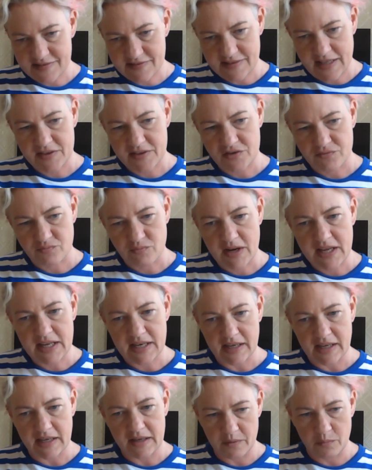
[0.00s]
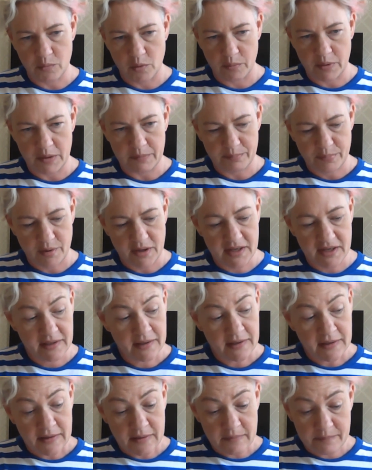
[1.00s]
That's really what we bring,
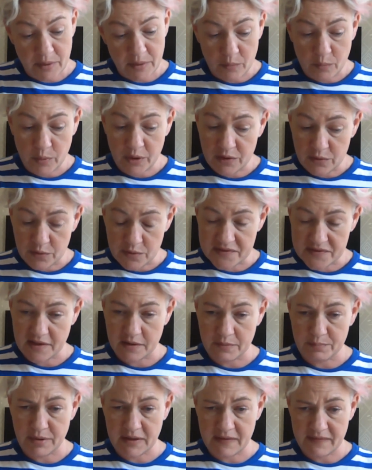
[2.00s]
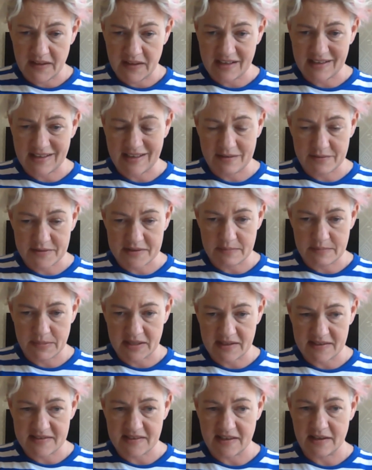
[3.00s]
but we also bring the
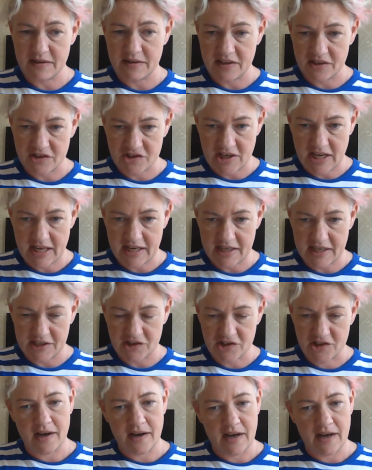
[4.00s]
accountability and the challenge.